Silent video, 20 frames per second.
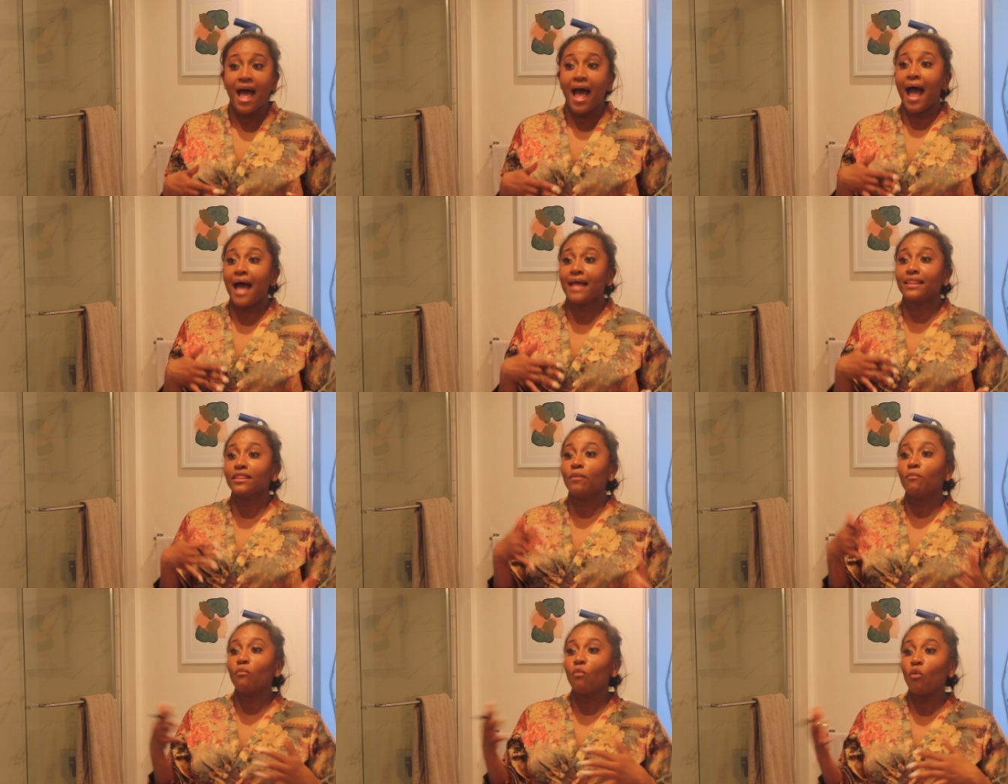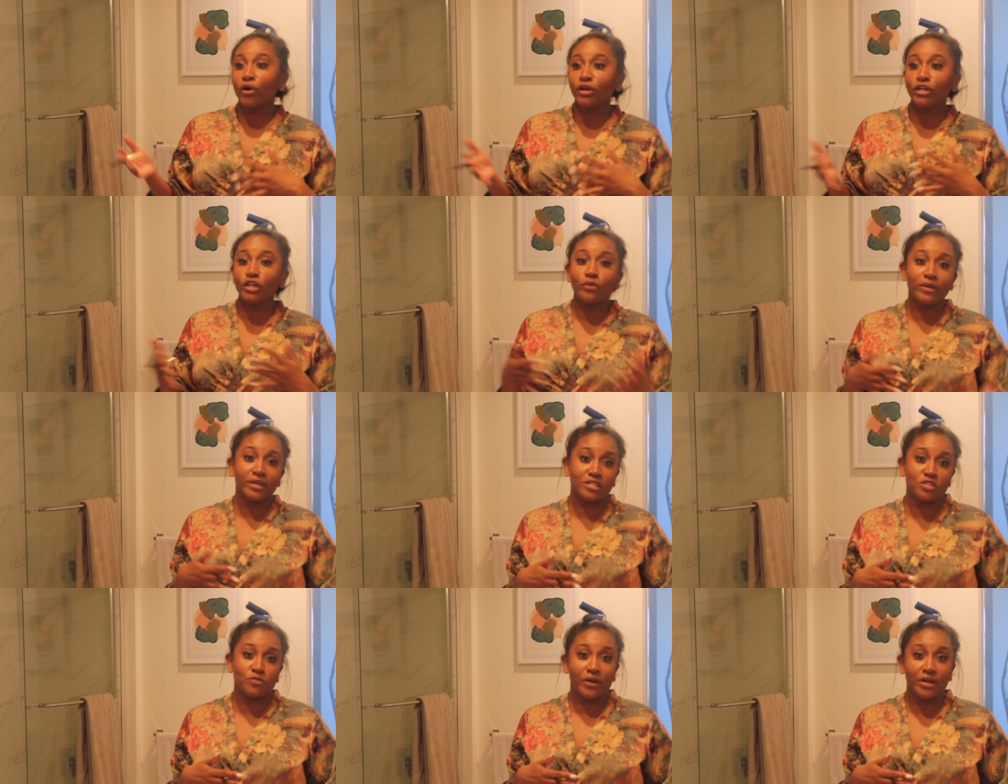And the more you
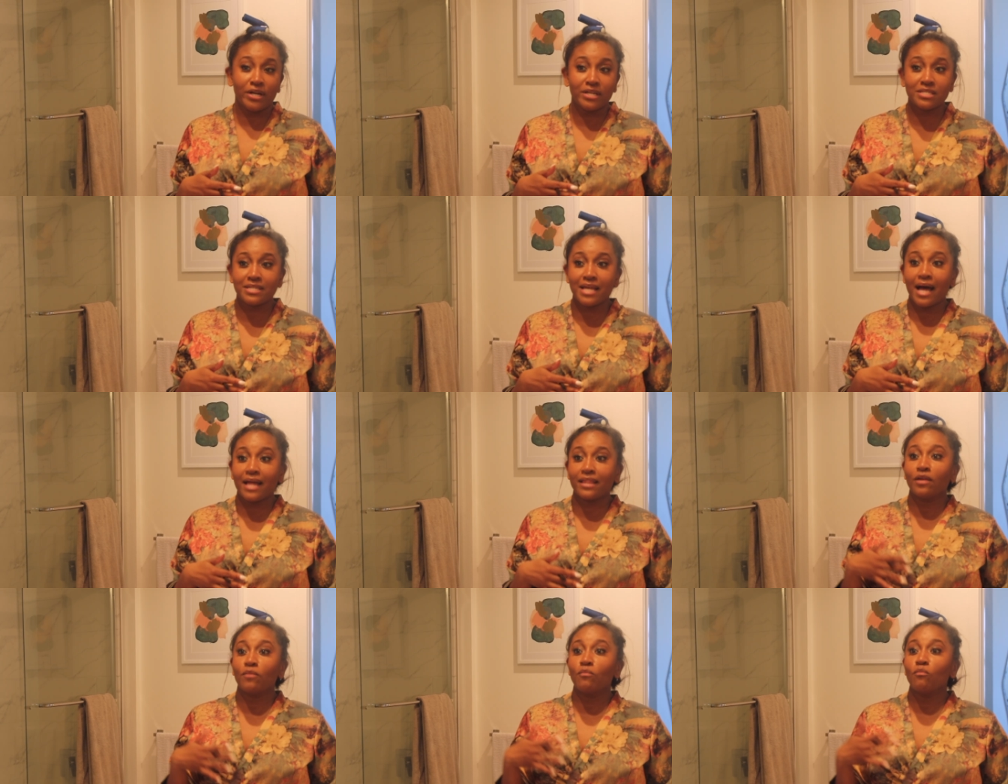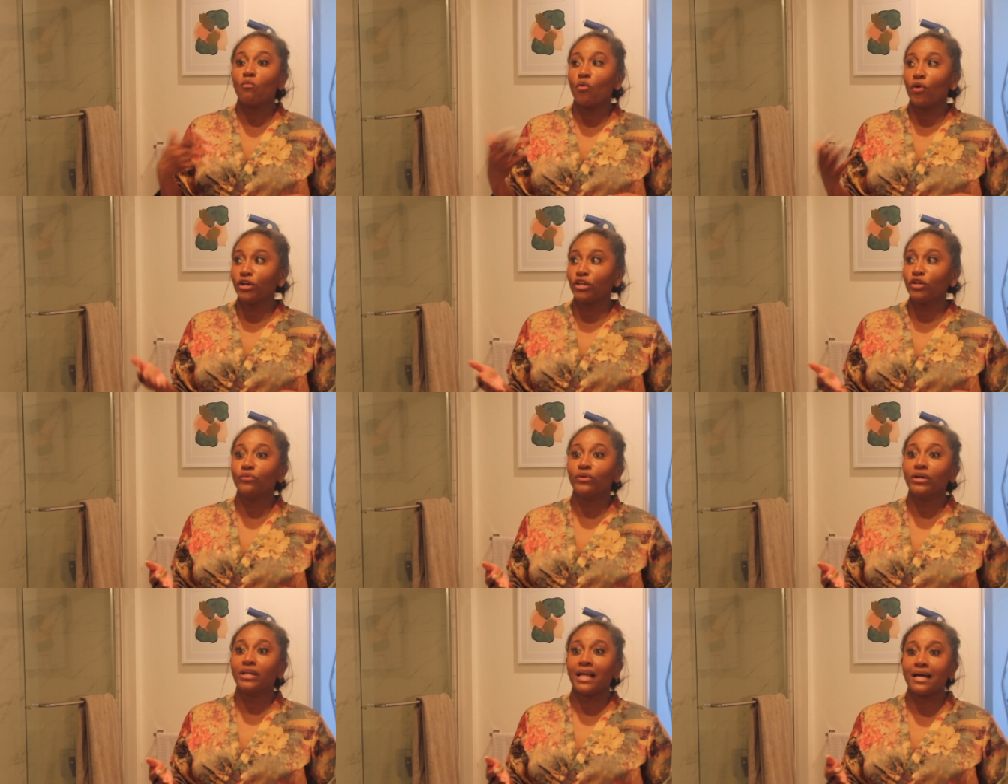experience that, the more
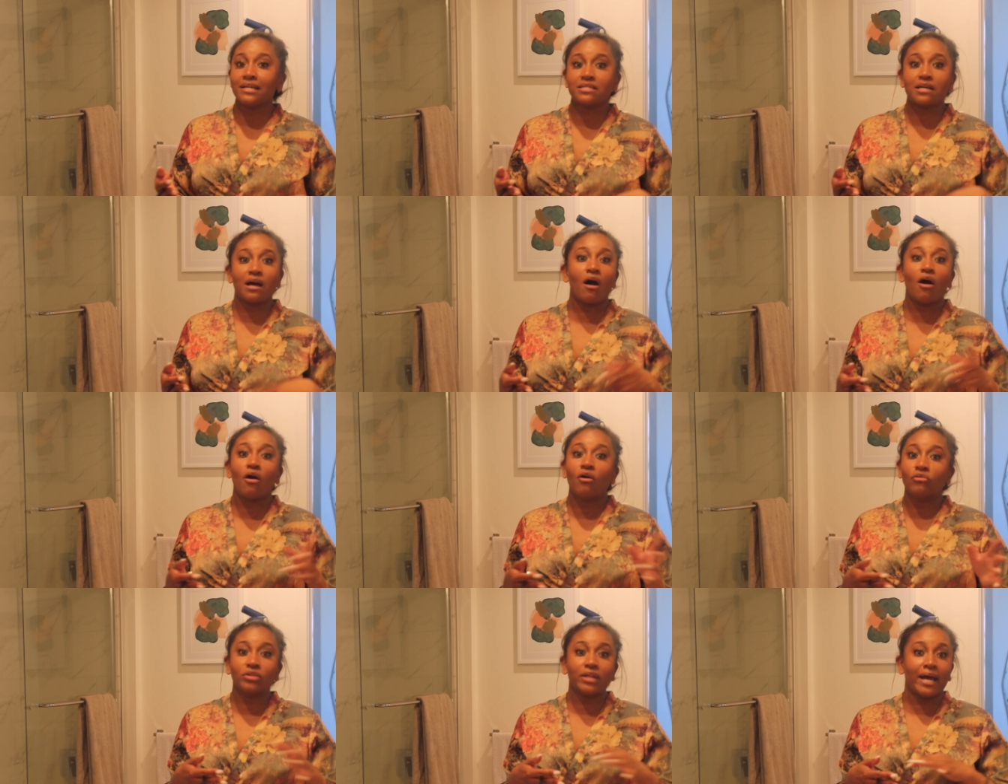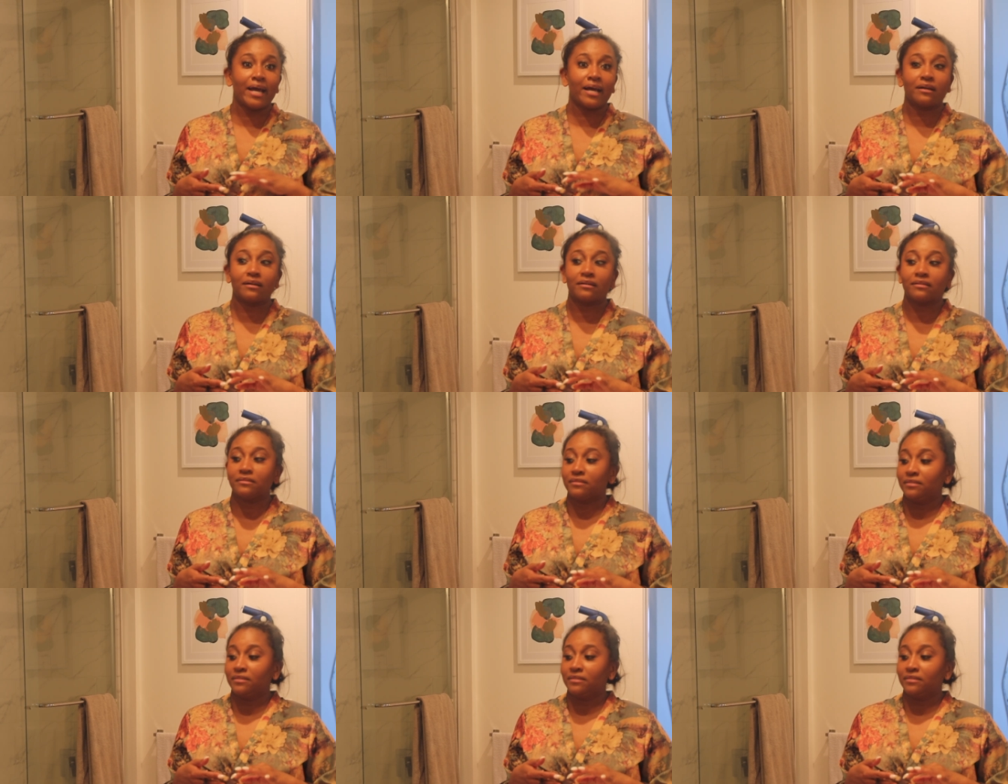you realize, oh, like,